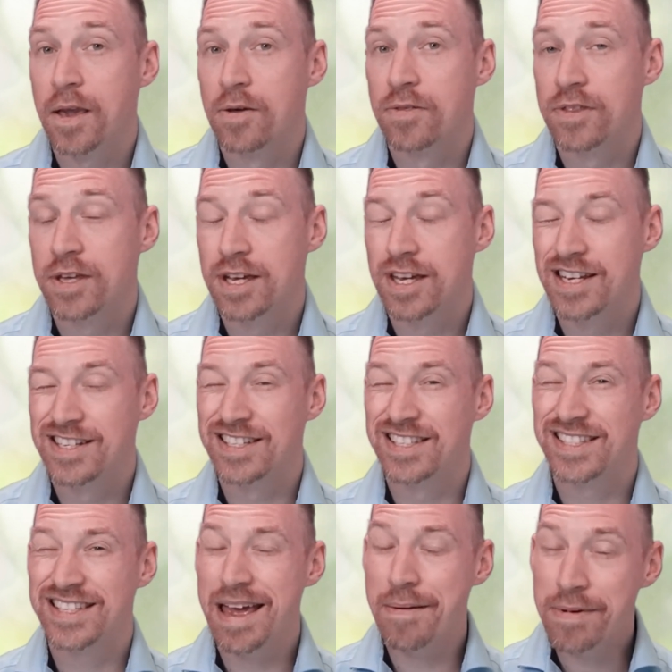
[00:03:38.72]
the
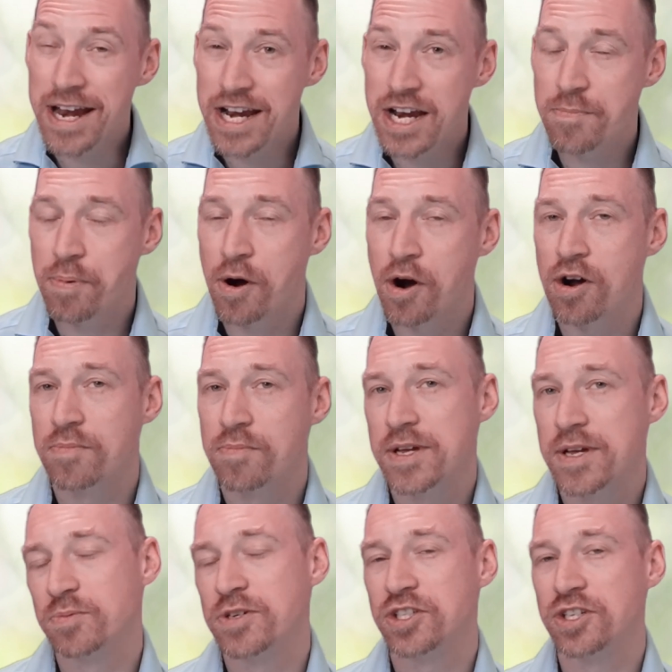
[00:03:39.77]
disseminated part
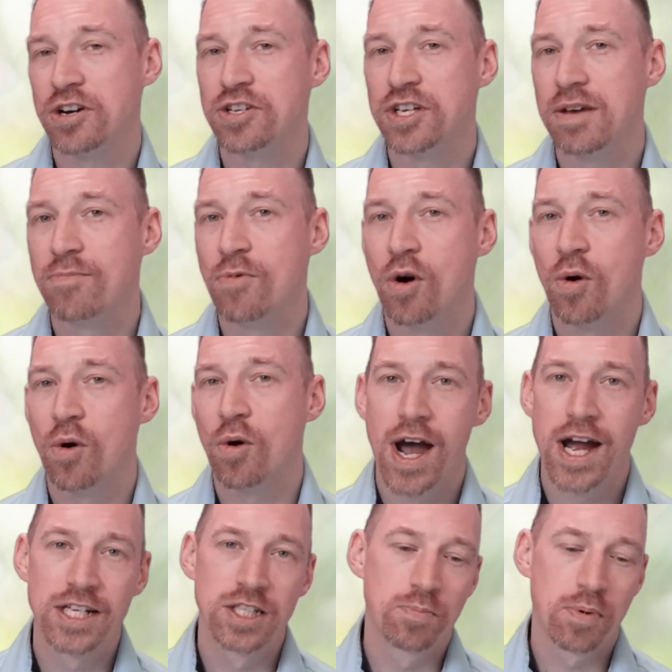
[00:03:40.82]
means we start to get more
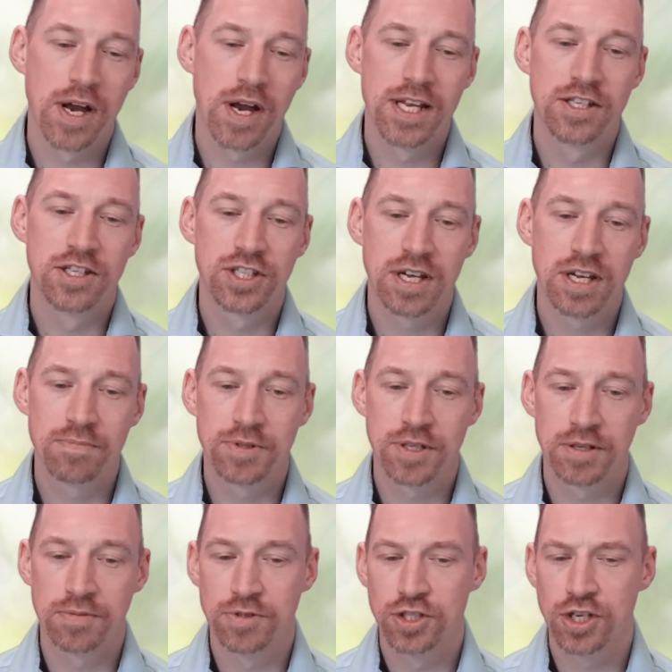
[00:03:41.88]
widespread
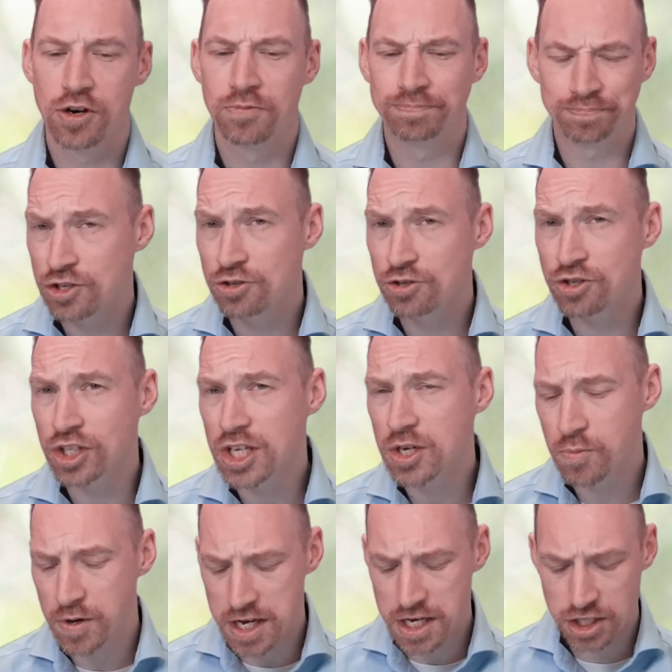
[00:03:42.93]
symptoms. So usually
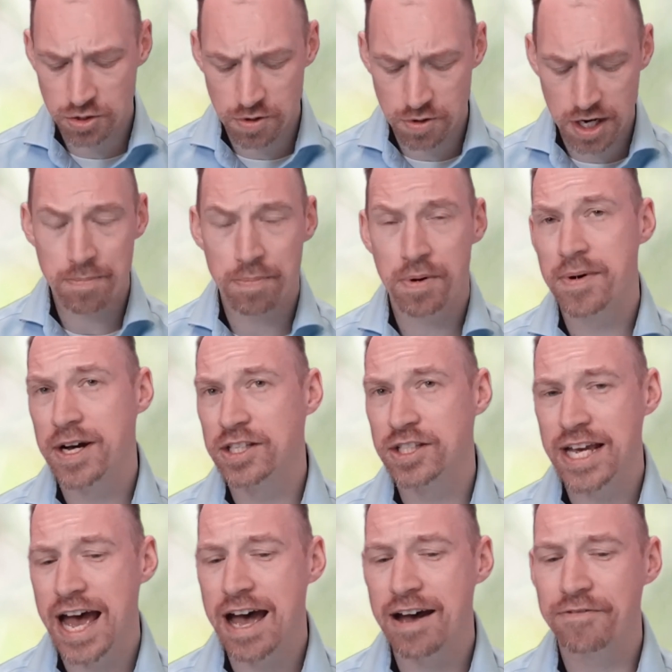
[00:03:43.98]
weeks to a couple
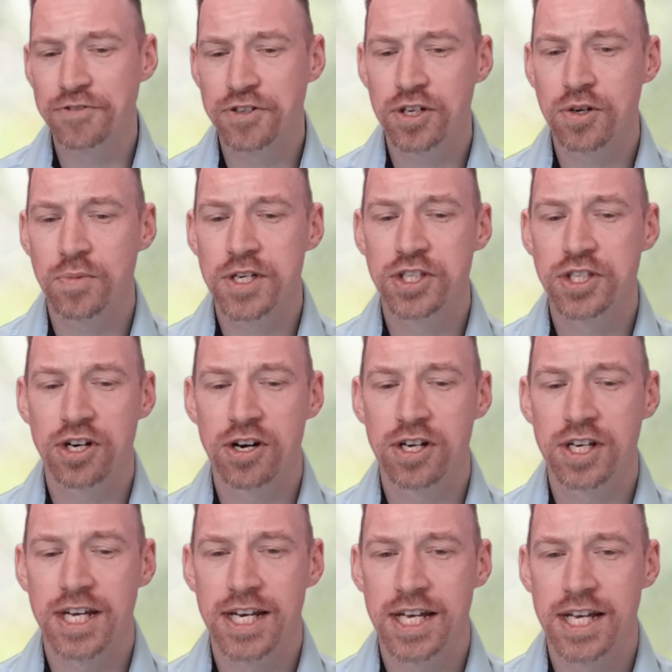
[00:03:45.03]
months after, we
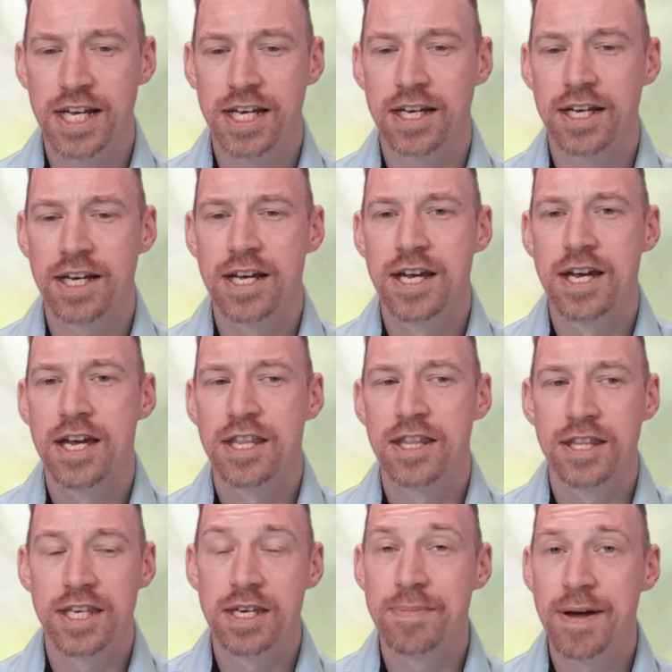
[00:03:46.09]
start getting
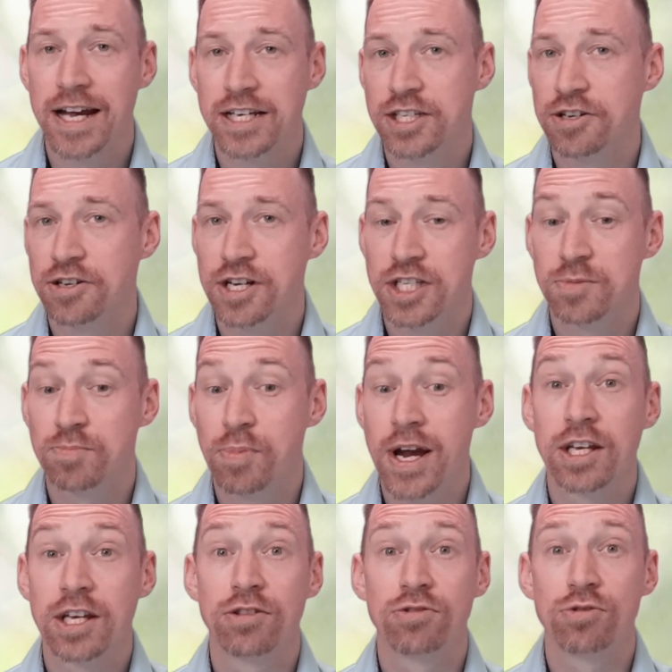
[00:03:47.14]
the bacteria
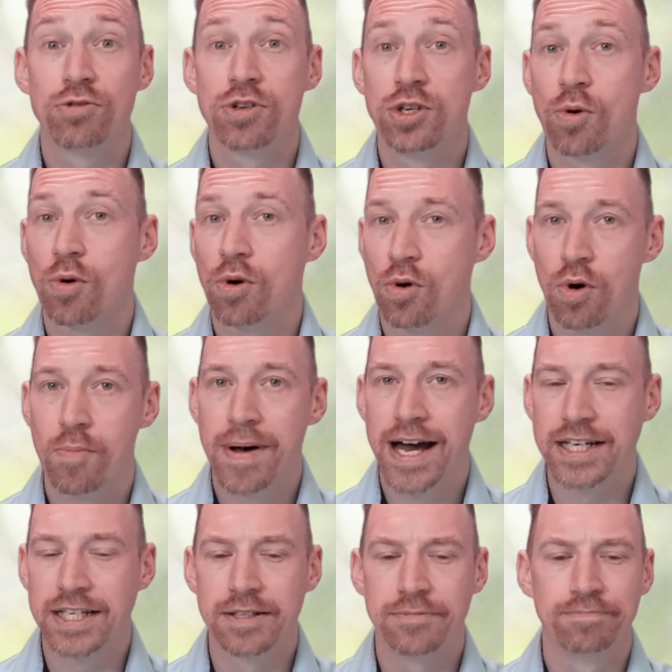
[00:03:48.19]
spreading through your whole
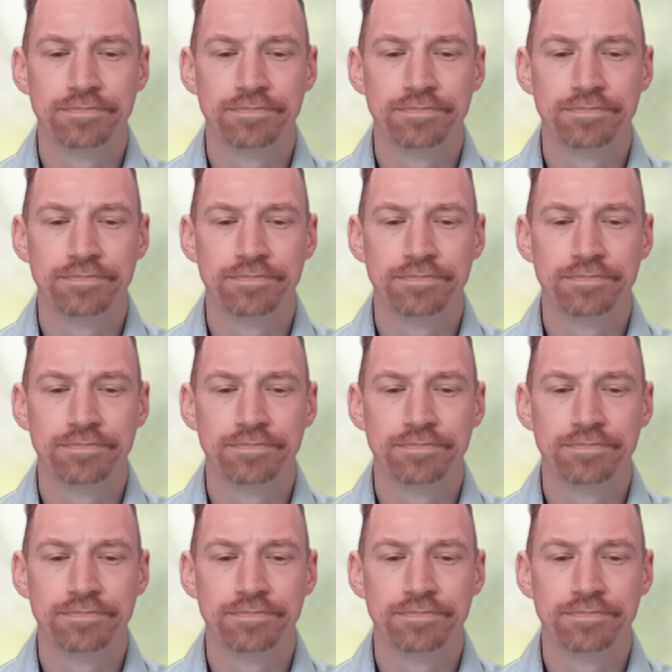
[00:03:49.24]
body.